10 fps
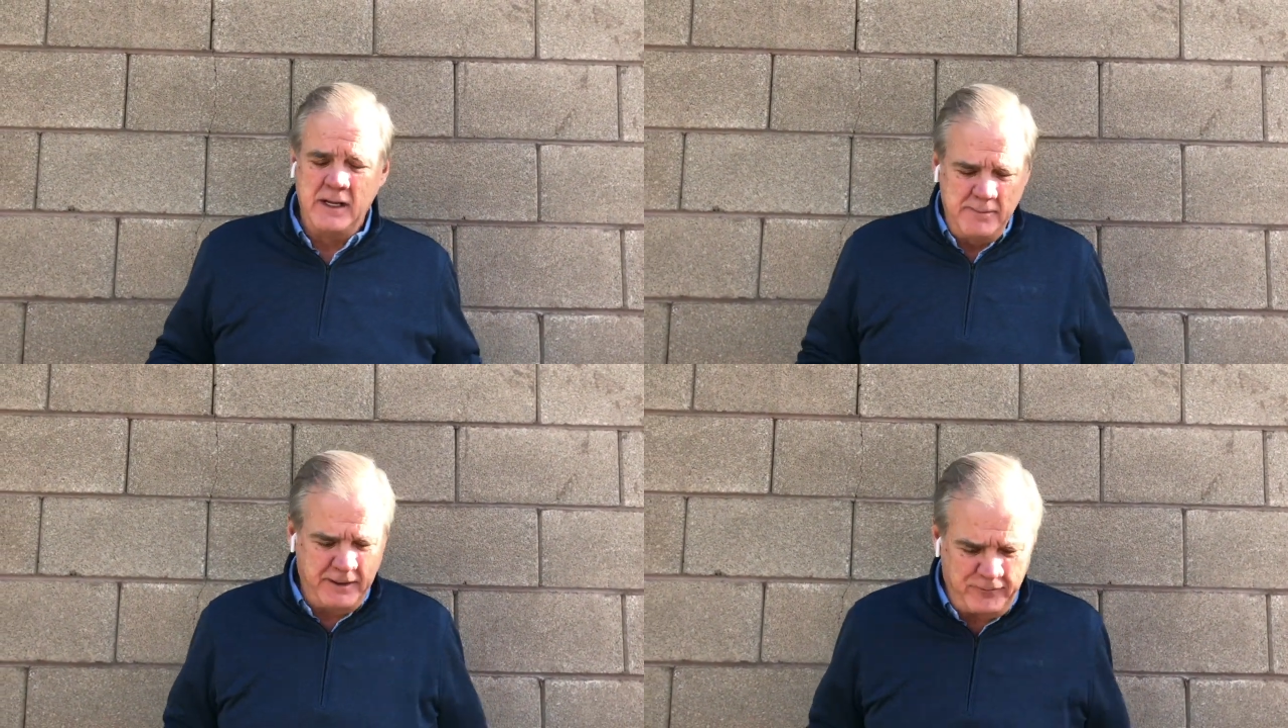
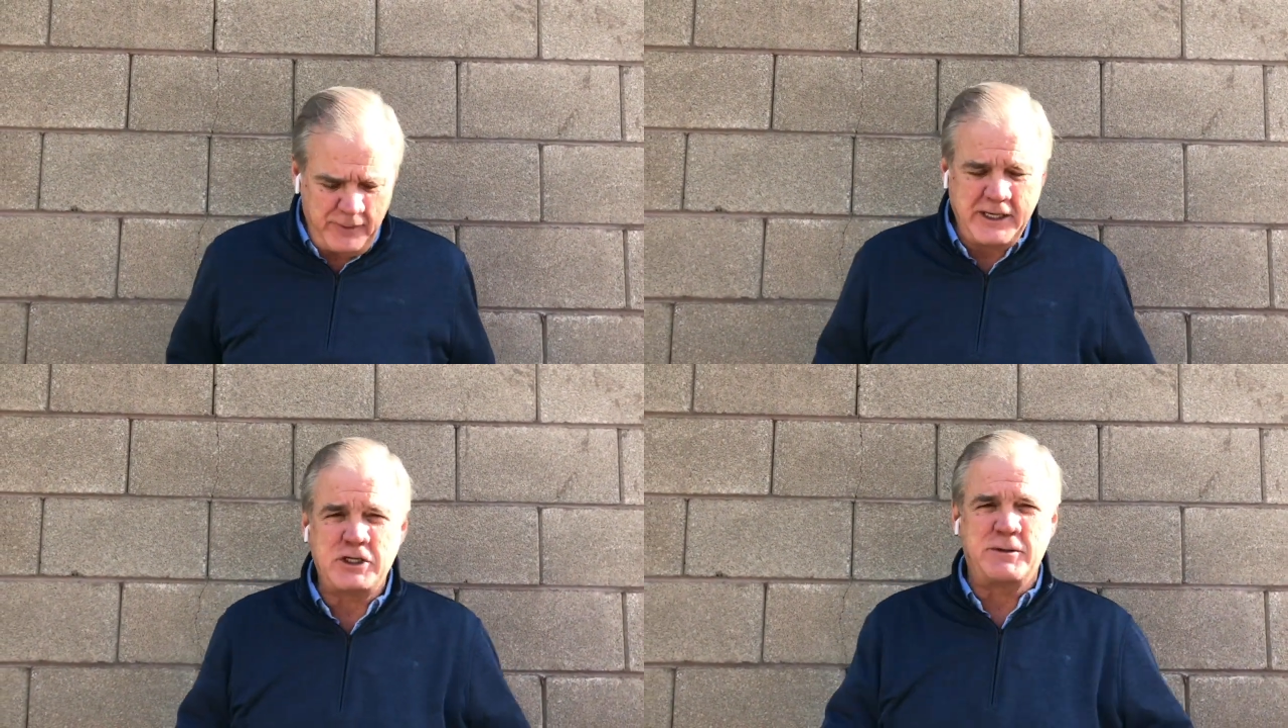But if we
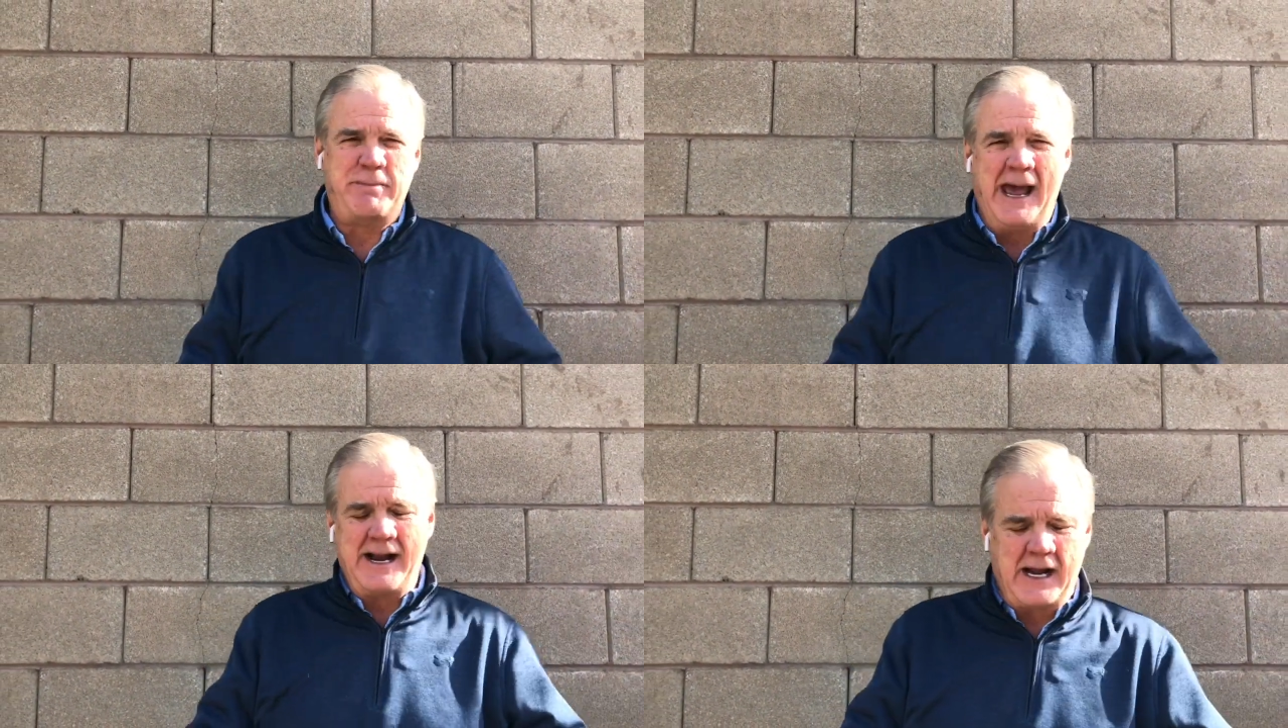could just
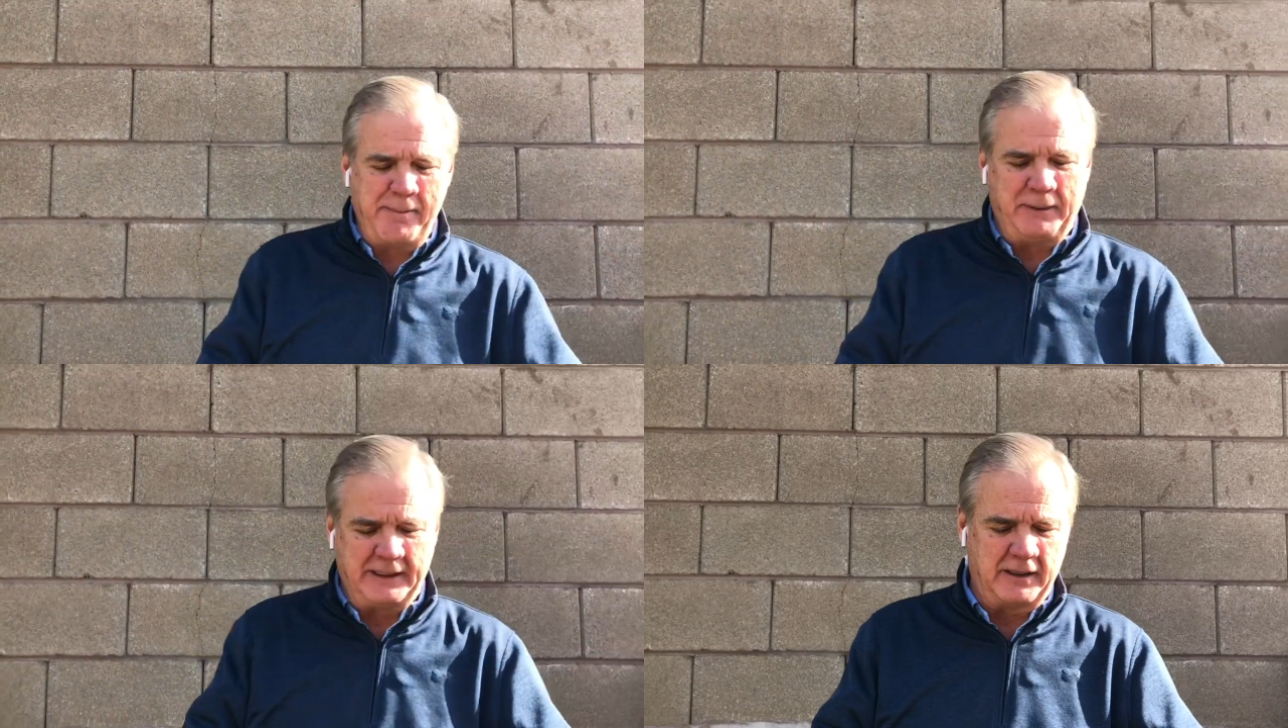back
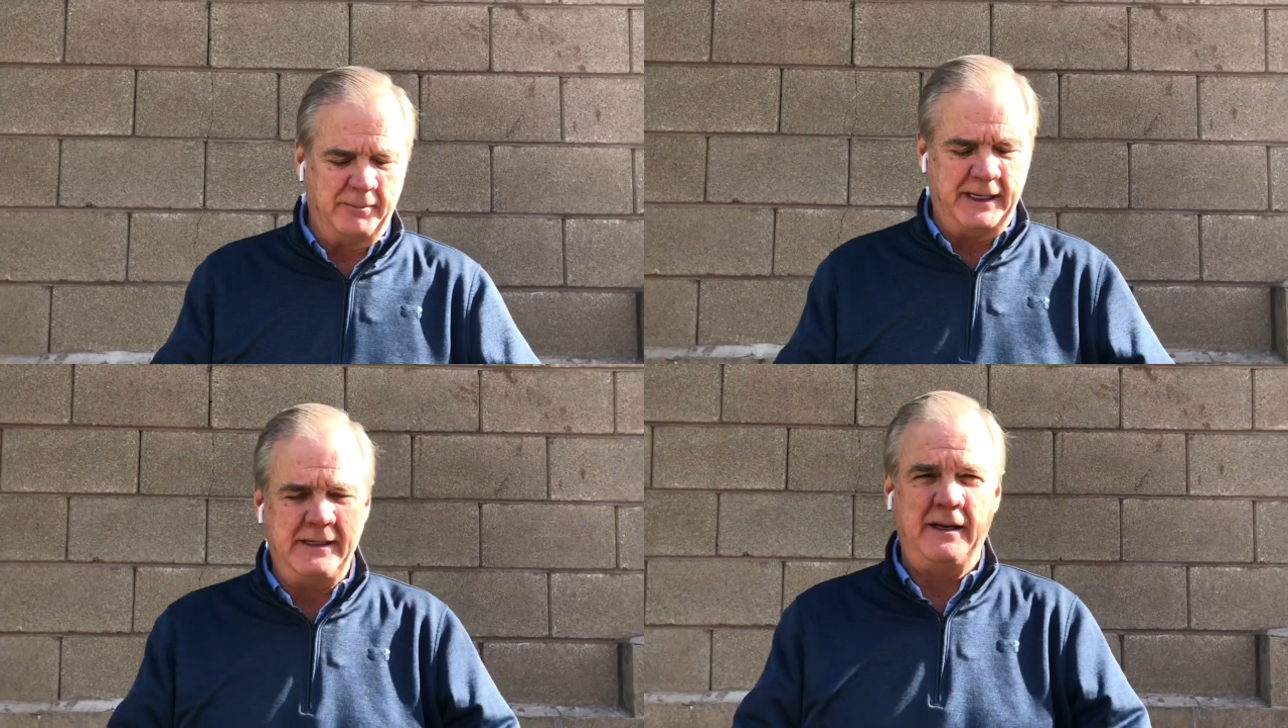up a little
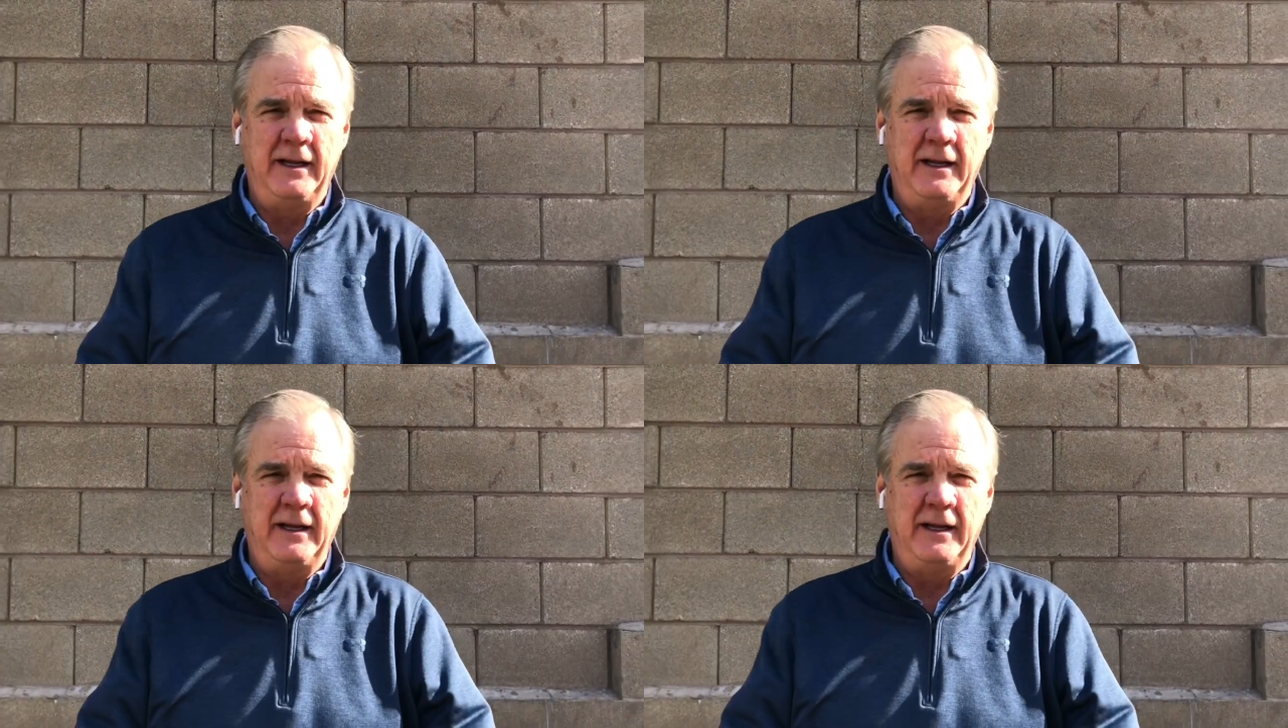bit,